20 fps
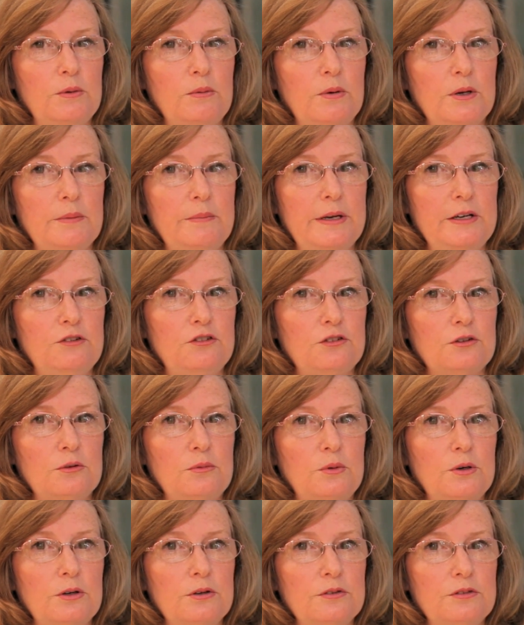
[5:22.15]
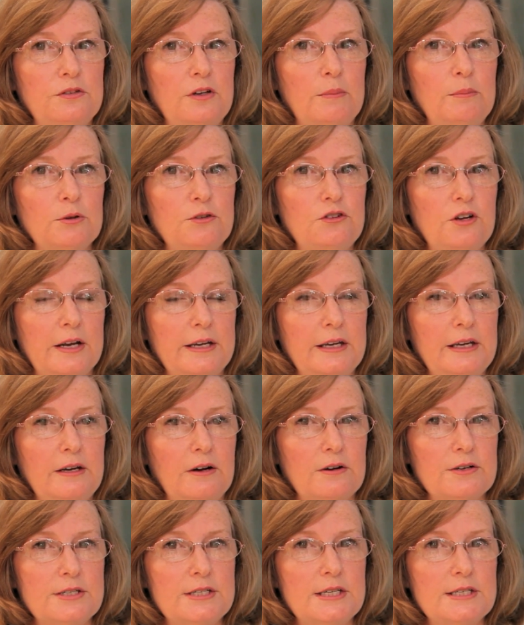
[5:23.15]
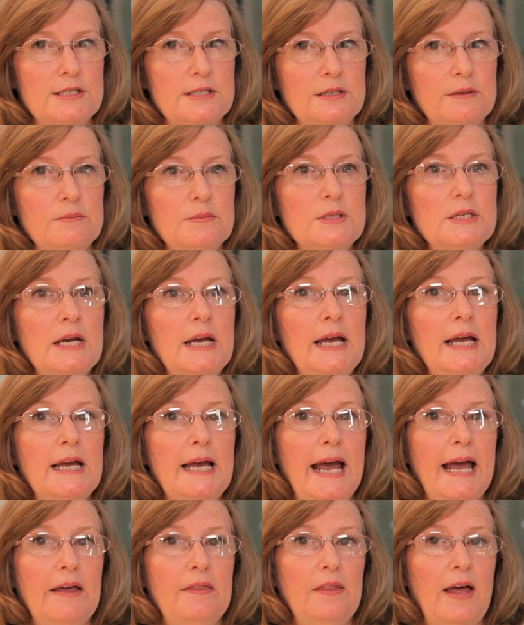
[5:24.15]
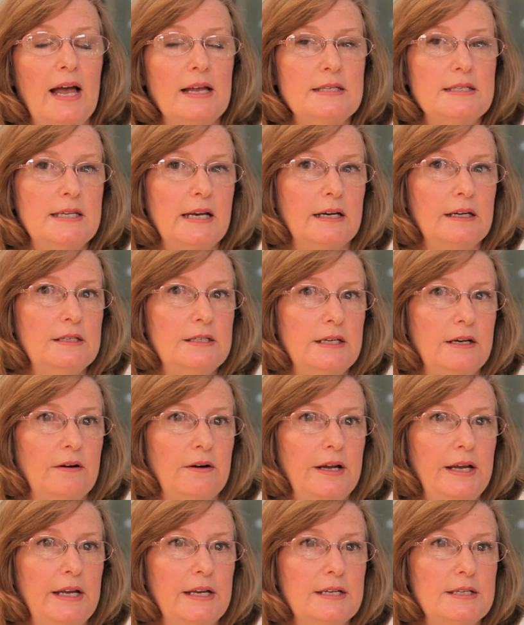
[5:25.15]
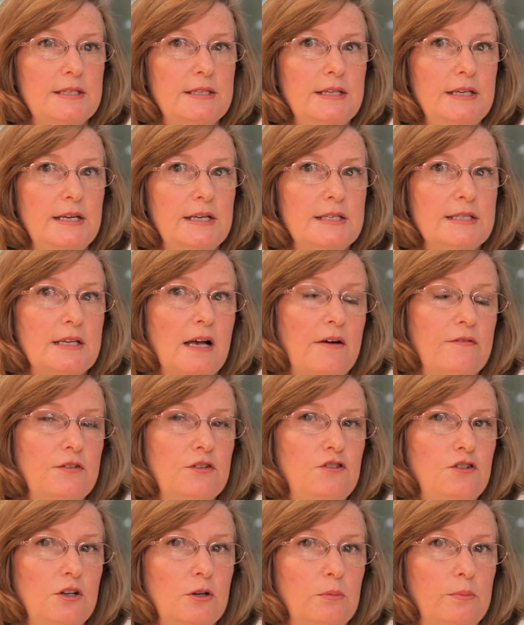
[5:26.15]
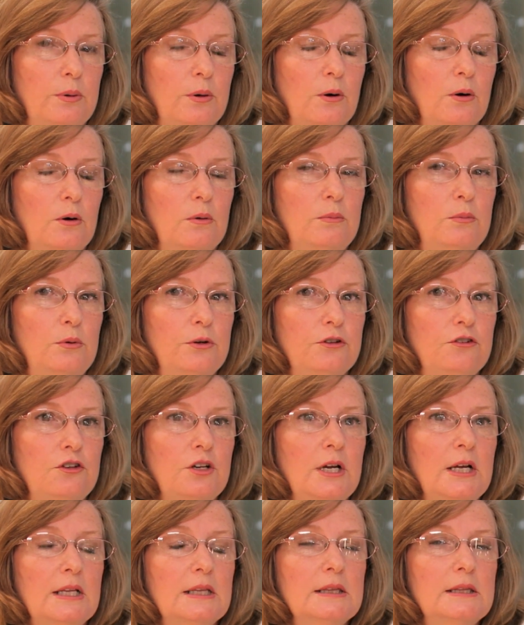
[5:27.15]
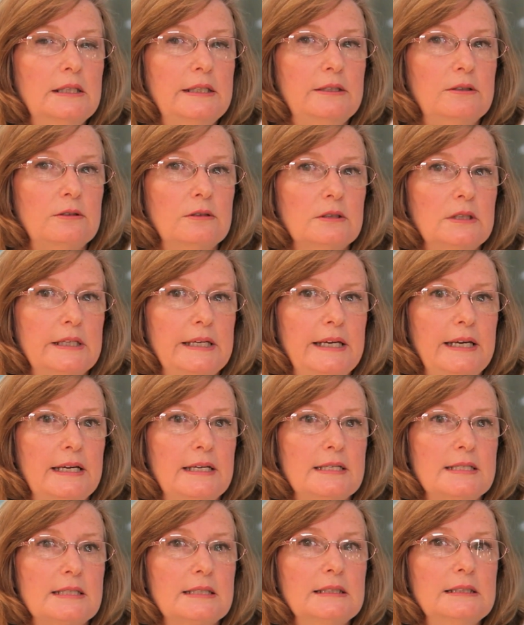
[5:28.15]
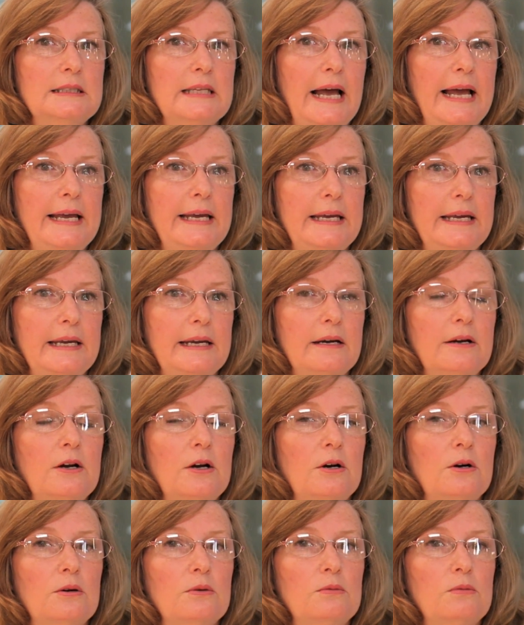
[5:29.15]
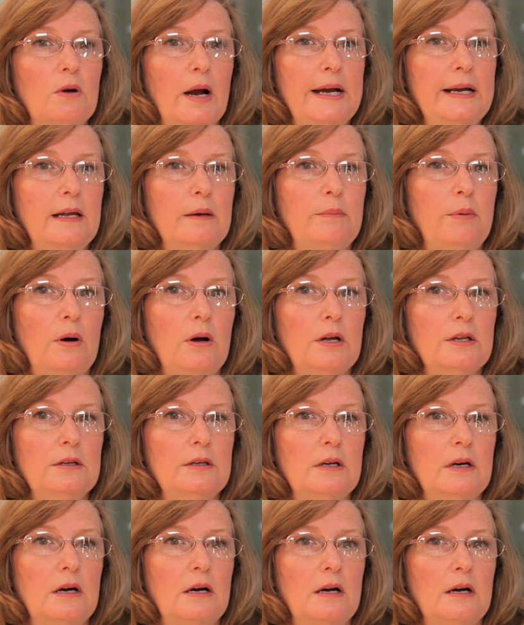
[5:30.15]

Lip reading: We want to make sure we're double checking our systems, and that secondary is the esophageal probe, which literally is laying right up on,